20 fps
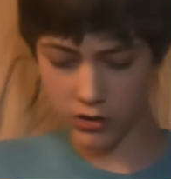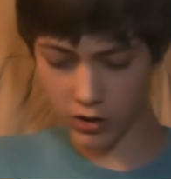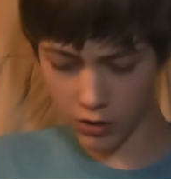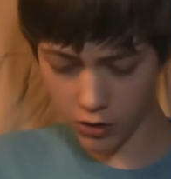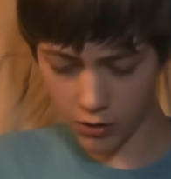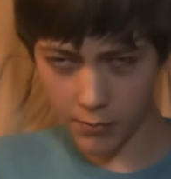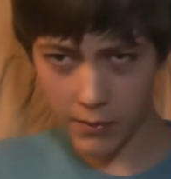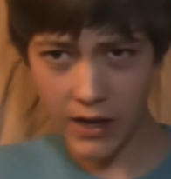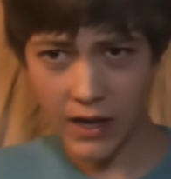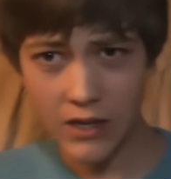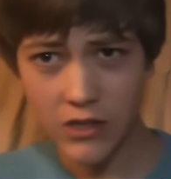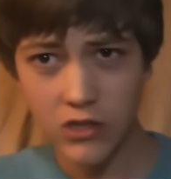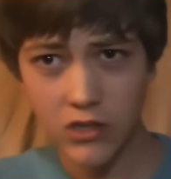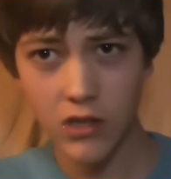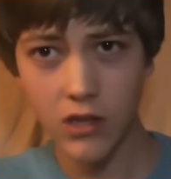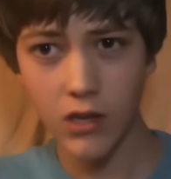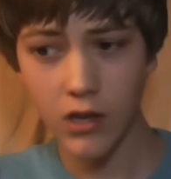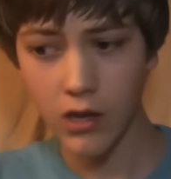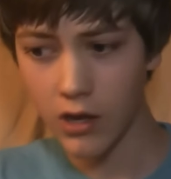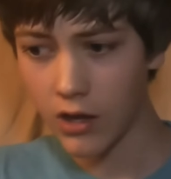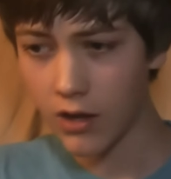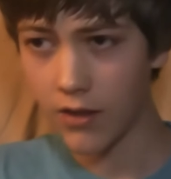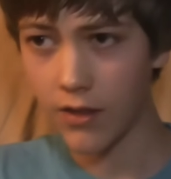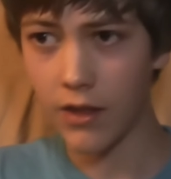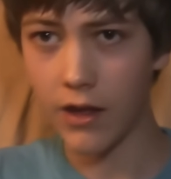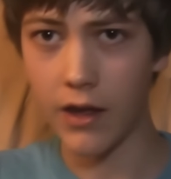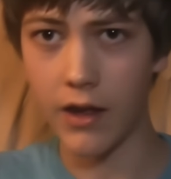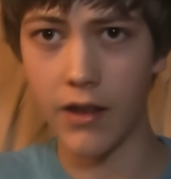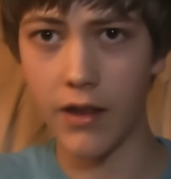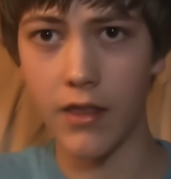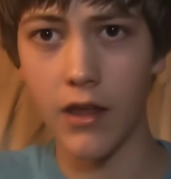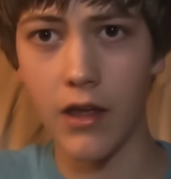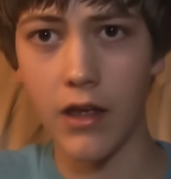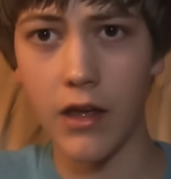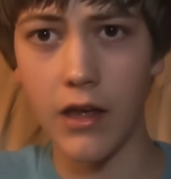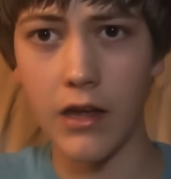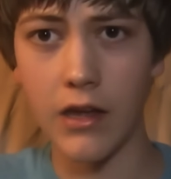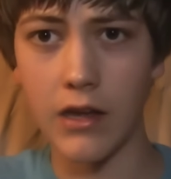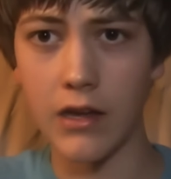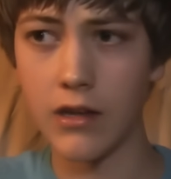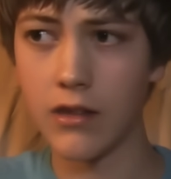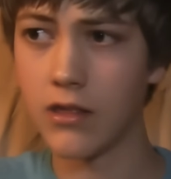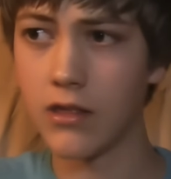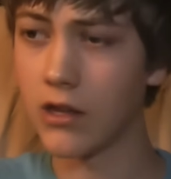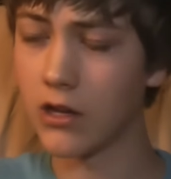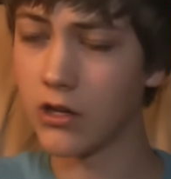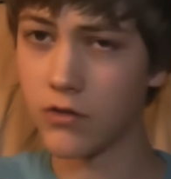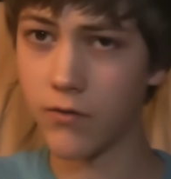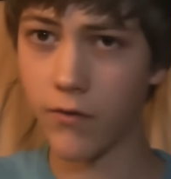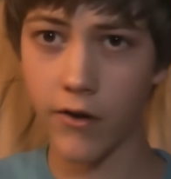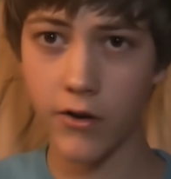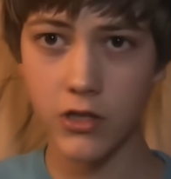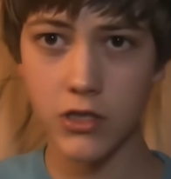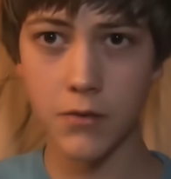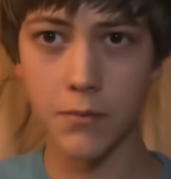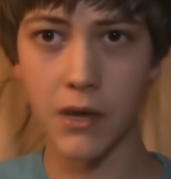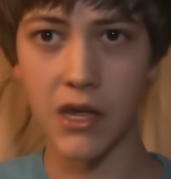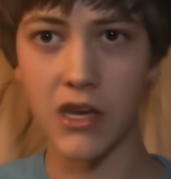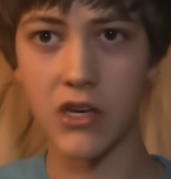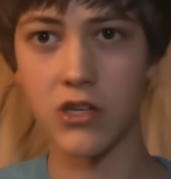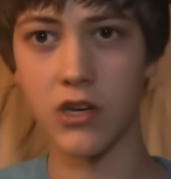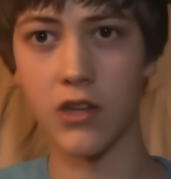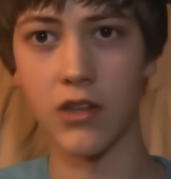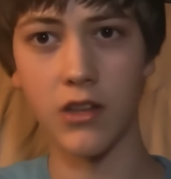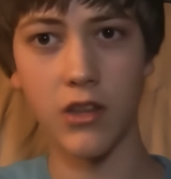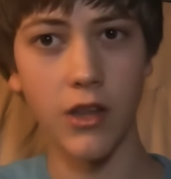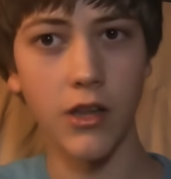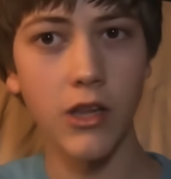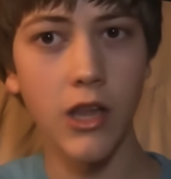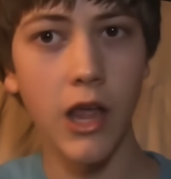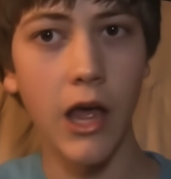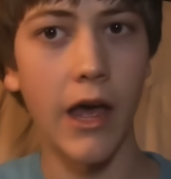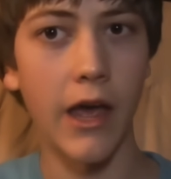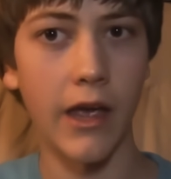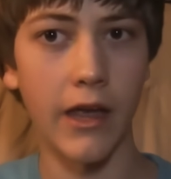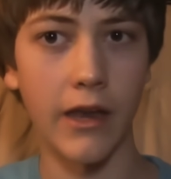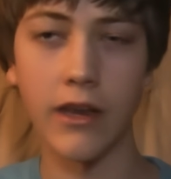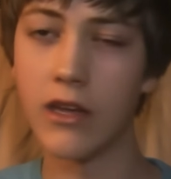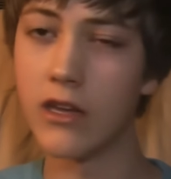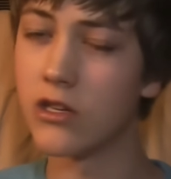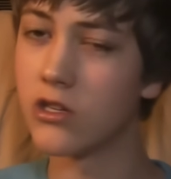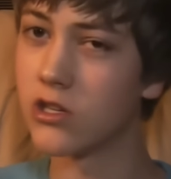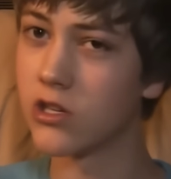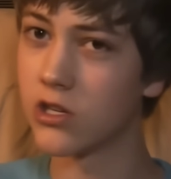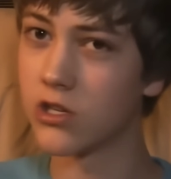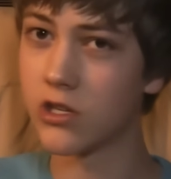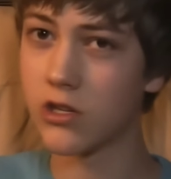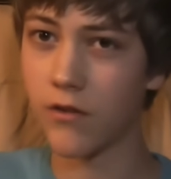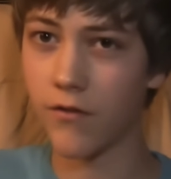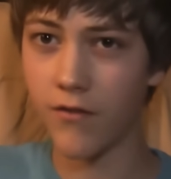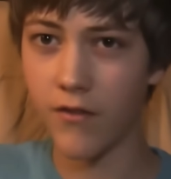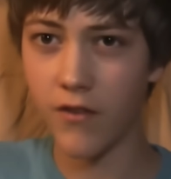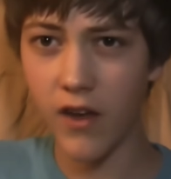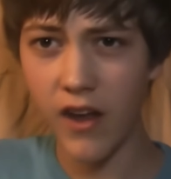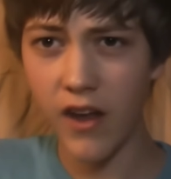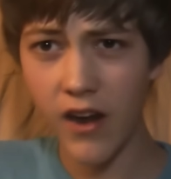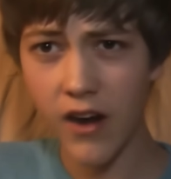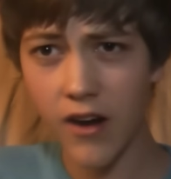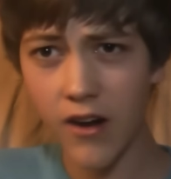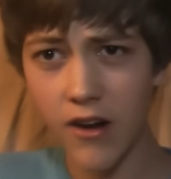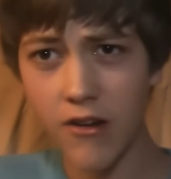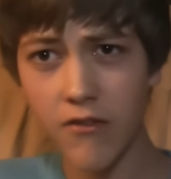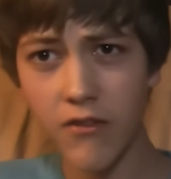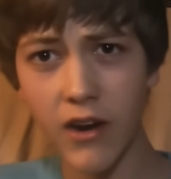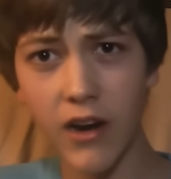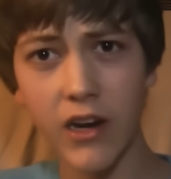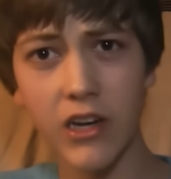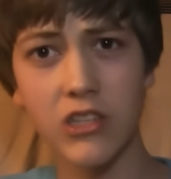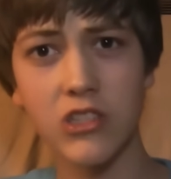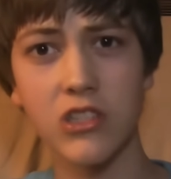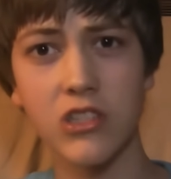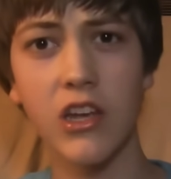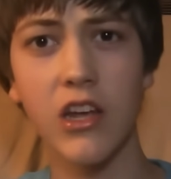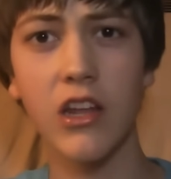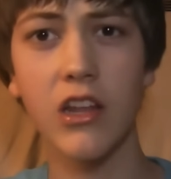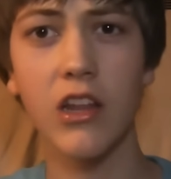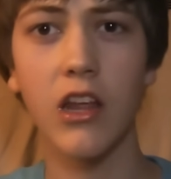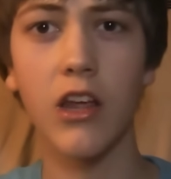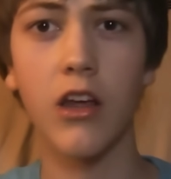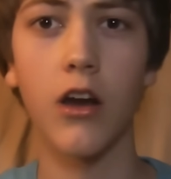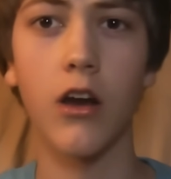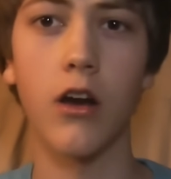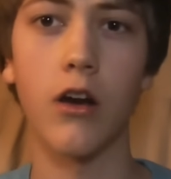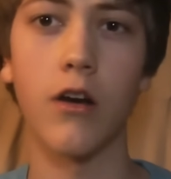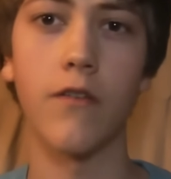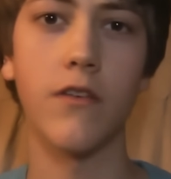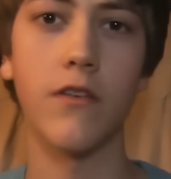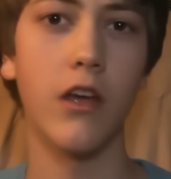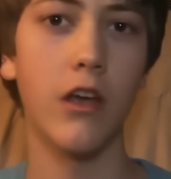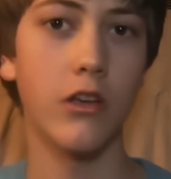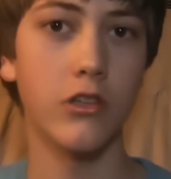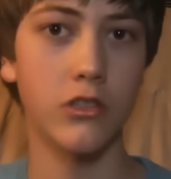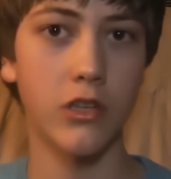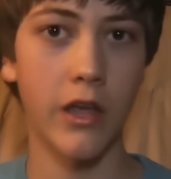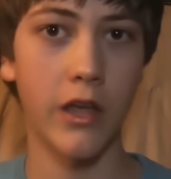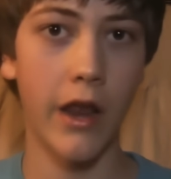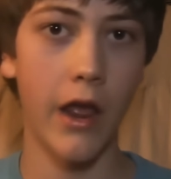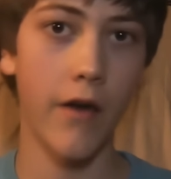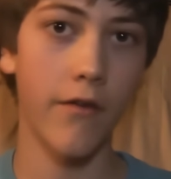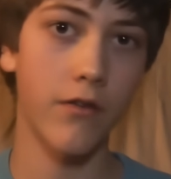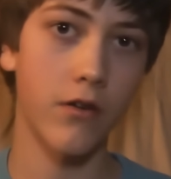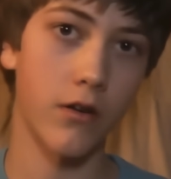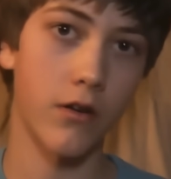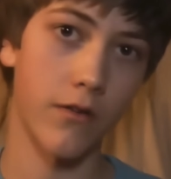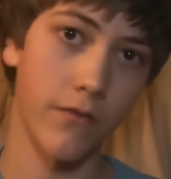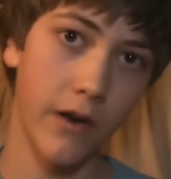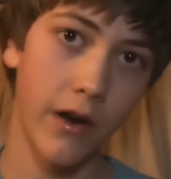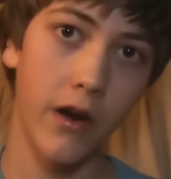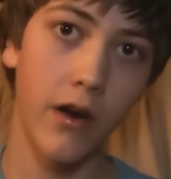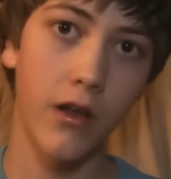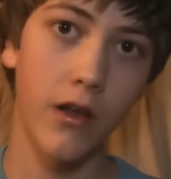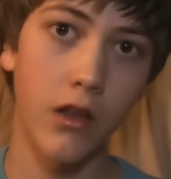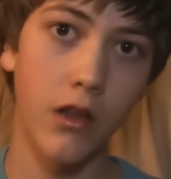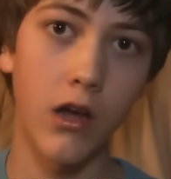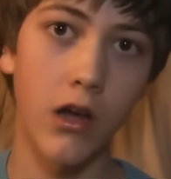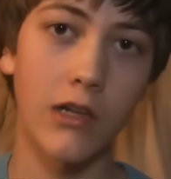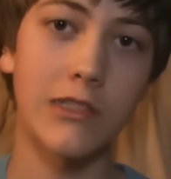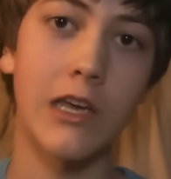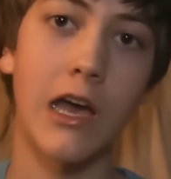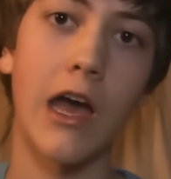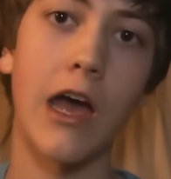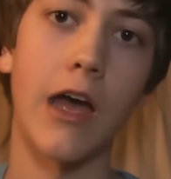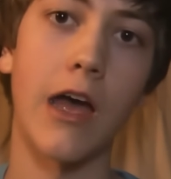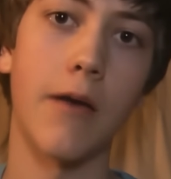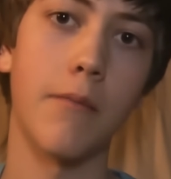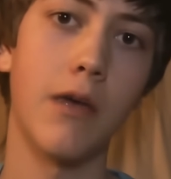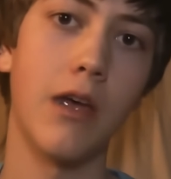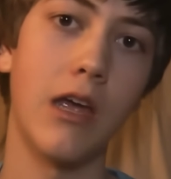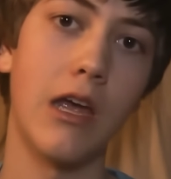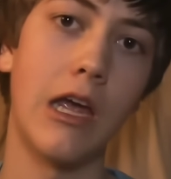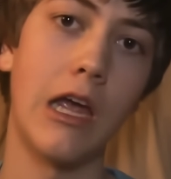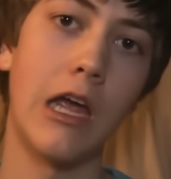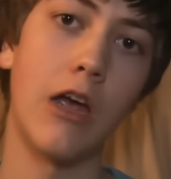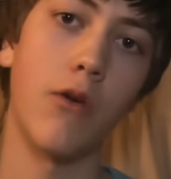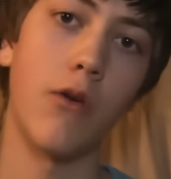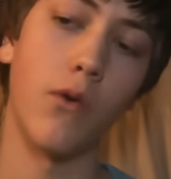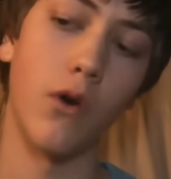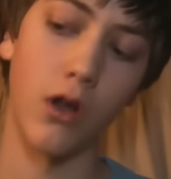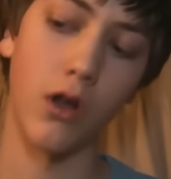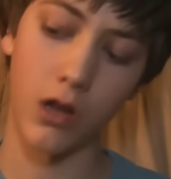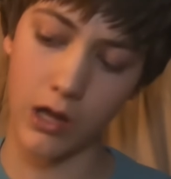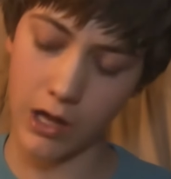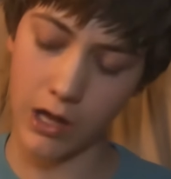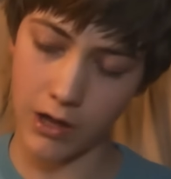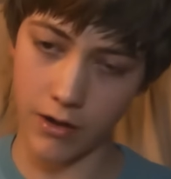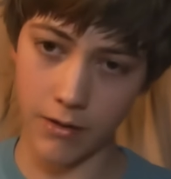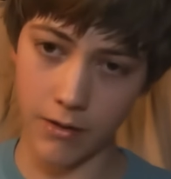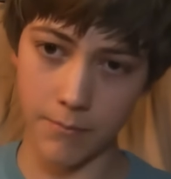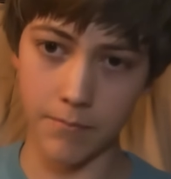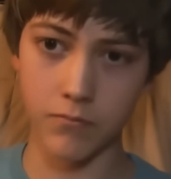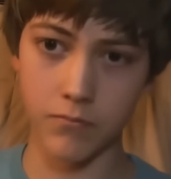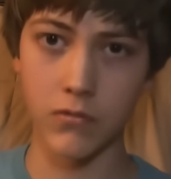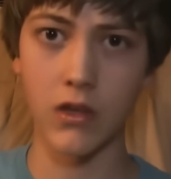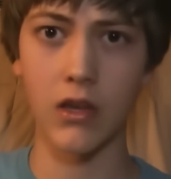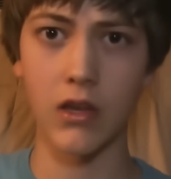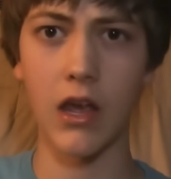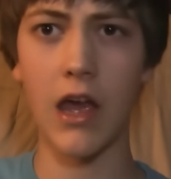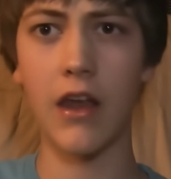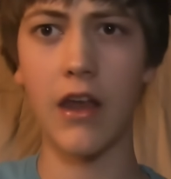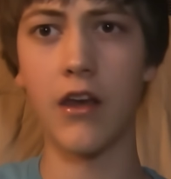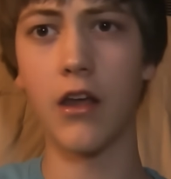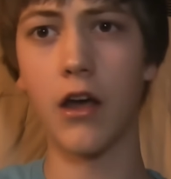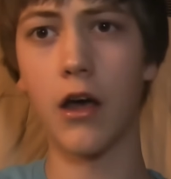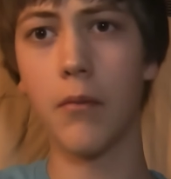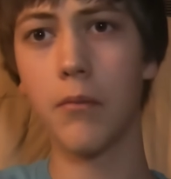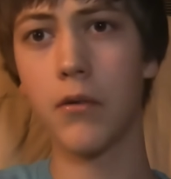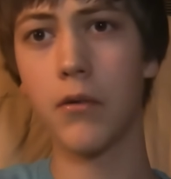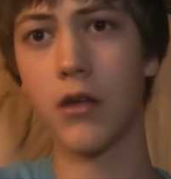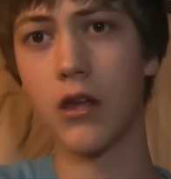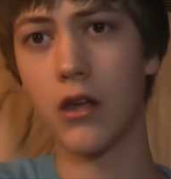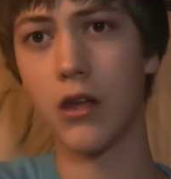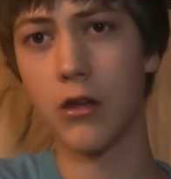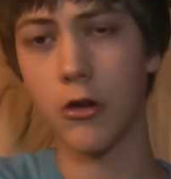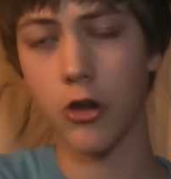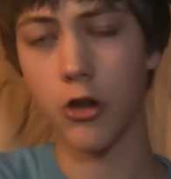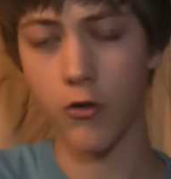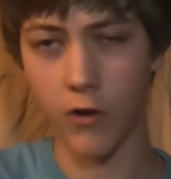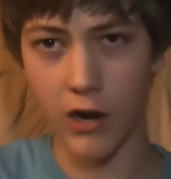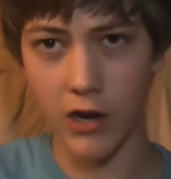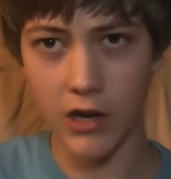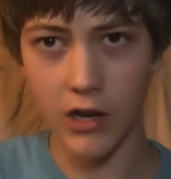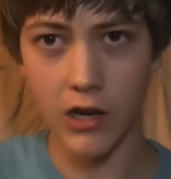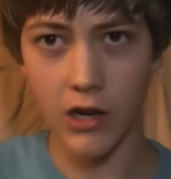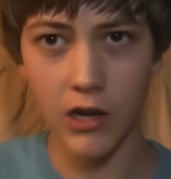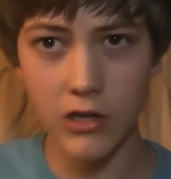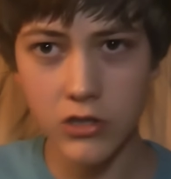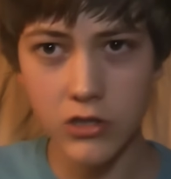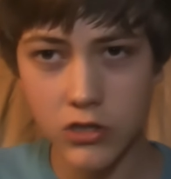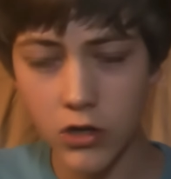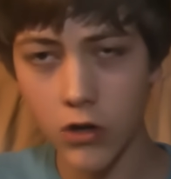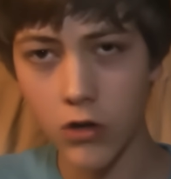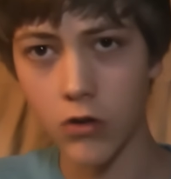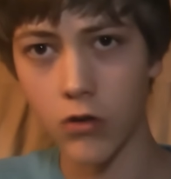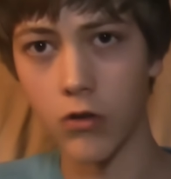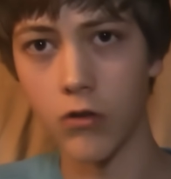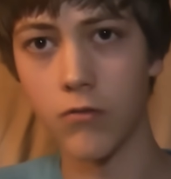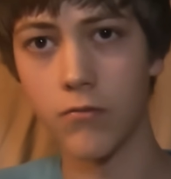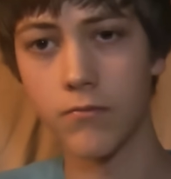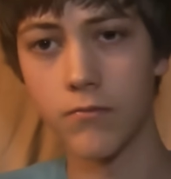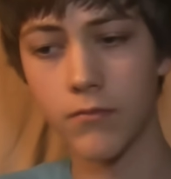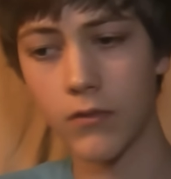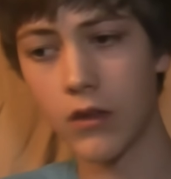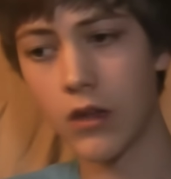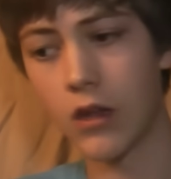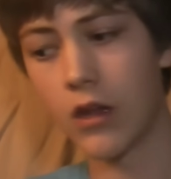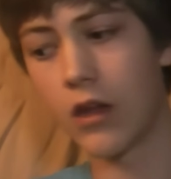So imagine that the first dimension, the line, is just very, very slightly curved, so that after a very long time, it will end up creating a circle.